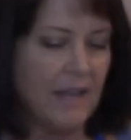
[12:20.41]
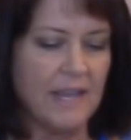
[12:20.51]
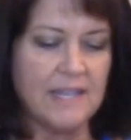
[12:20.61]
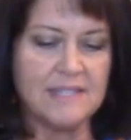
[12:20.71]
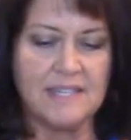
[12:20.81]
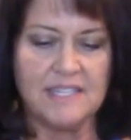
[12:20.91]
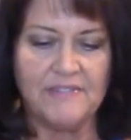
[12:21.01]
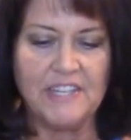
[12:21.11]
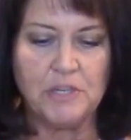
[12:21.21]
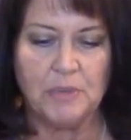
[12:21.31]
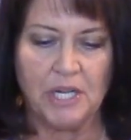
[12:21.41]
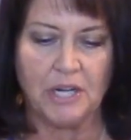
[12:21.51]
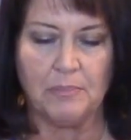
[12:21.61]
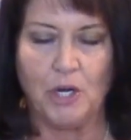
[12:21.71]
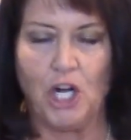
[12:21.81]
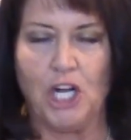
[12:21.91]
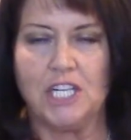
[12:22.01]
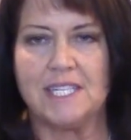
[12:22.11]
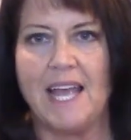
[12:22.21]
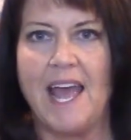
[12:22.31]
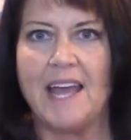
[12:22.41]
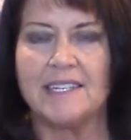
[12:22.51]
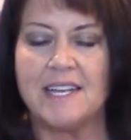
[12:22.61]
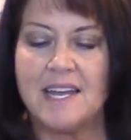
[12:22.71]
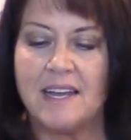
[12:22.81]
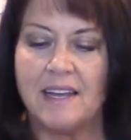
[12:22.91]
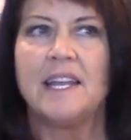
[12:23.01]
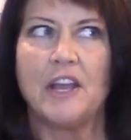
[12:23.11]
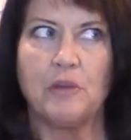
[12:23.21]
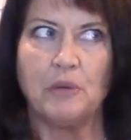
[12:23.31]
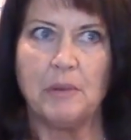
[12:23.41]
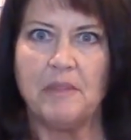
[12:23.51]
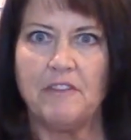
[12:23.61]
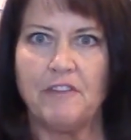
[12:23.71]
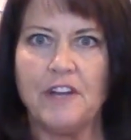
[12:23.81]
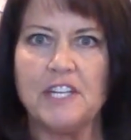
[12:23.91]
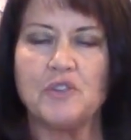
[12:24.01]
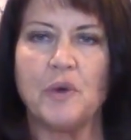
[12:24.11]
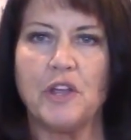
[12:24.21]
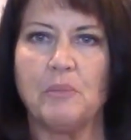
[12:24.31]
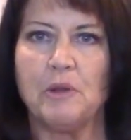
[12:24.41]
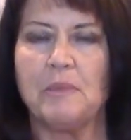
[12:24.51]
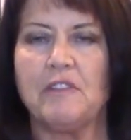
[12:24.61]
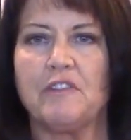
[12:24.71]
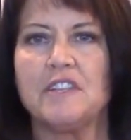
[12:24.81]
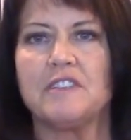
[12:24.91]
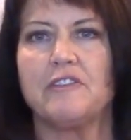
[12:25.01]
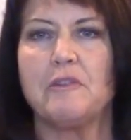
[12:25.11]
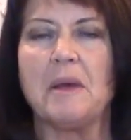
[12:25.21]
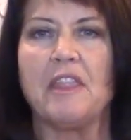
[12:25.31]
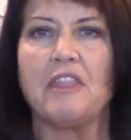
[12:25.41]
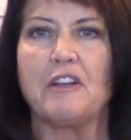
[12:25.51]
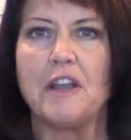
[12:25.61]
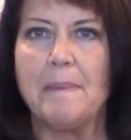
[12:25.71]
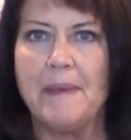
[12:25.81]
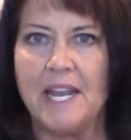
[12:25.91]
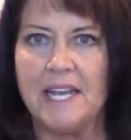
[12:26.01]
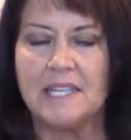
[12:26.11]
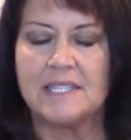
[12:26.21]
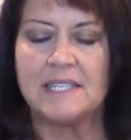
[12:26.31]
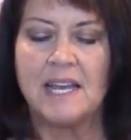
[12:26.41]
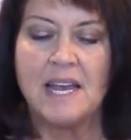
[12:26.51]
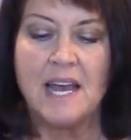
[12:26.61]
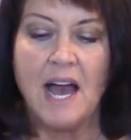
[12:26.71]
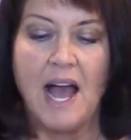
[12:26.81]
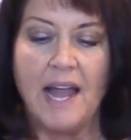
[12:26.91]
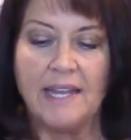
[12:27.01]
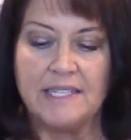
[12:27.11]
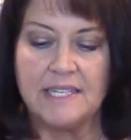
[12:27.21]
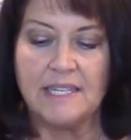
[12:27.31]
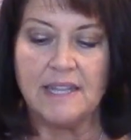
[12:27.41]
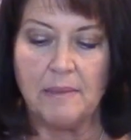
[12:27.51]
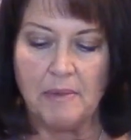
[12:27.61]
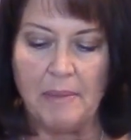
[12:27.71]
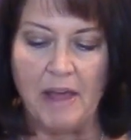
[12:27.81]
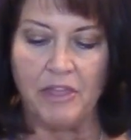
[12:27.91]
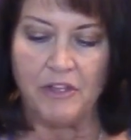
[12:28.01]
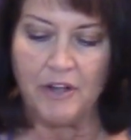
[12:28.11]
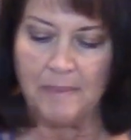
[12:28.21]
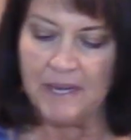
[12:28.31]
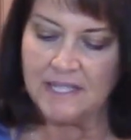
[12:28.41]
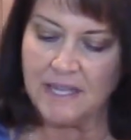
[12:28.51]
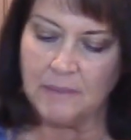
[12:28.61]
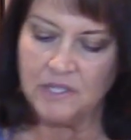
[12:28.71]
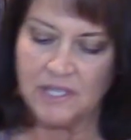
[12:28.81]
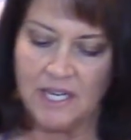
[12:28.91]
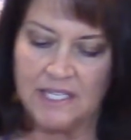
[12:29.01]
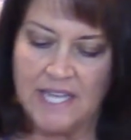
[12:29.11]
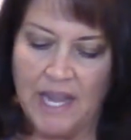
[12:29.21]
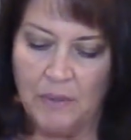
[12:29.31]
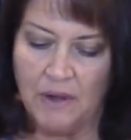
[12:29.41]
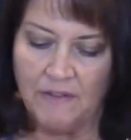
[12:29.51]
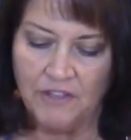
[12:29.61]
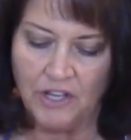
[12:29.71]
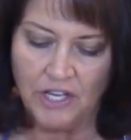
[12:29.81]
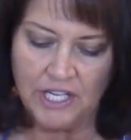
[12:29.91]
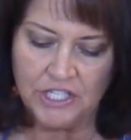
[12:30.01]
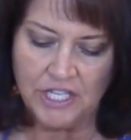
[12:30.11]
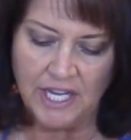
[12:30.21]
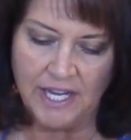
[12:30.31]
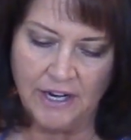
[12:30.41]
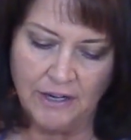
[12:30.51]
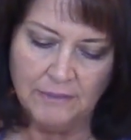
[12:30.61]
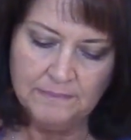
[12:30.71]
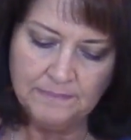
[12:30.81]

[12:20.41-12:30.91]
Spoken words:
is these veggie burgers, and now you can put them in the fridge or you can put them in the freezer for about 30 minutes. I did them about 30 minutes. I'm just going to take one off the cookie sheet here,